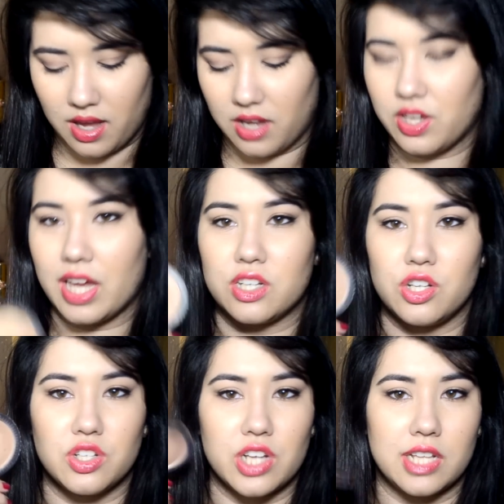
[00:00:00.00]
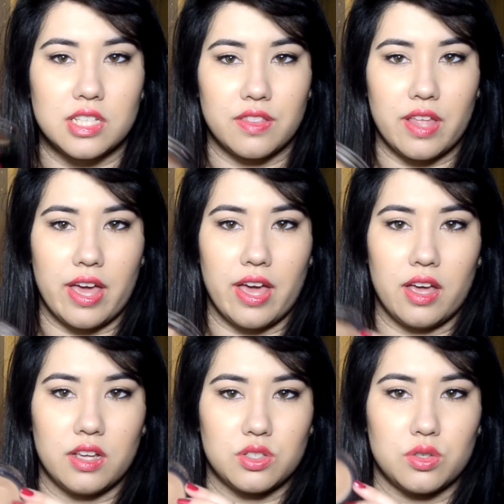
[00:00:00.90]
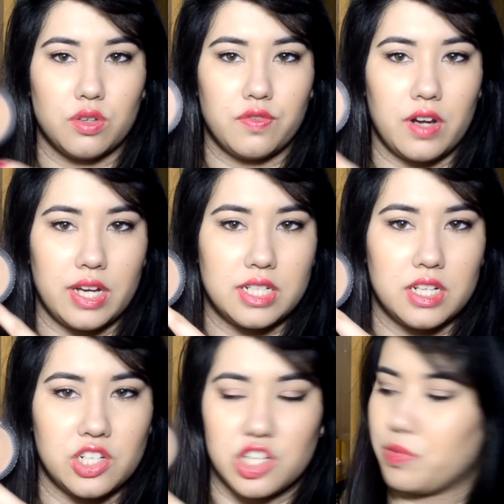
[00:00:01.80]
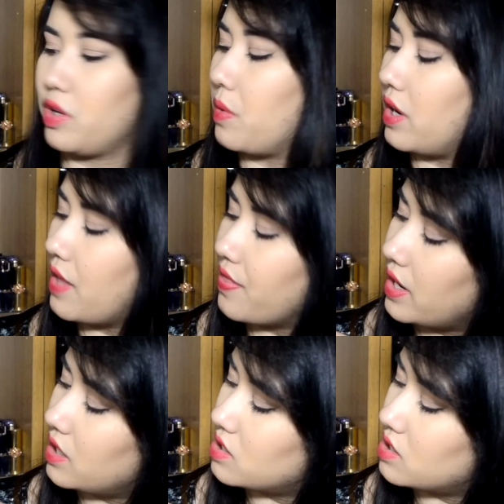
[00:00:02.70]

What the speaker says: You get two shades in there, a sort of lighter shimmery one and then a